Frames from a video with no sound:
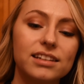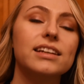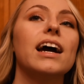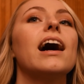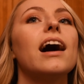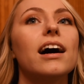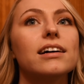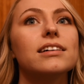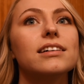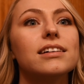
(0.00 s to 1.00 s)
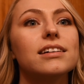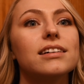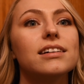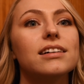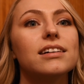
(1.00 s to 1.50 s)
Yeah.
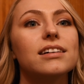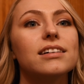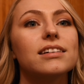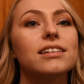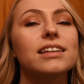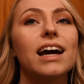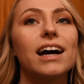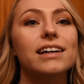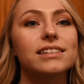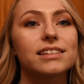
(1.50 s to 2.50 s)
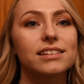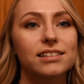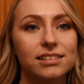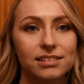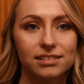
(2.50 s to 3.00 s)
Yes.
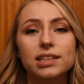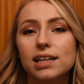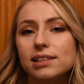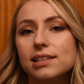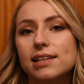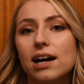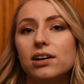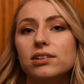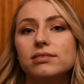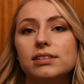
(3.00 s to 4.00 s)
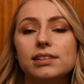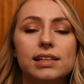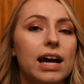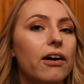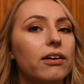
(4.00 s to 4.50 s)
To test this out and
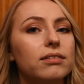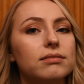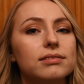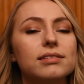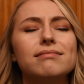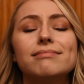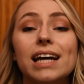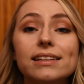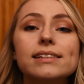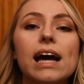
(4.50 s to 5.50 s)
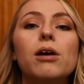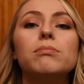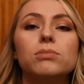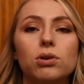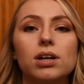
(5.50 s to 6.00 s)
see how... Test this
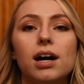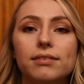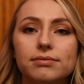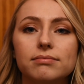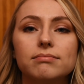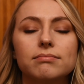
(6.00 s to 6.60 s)
out more often.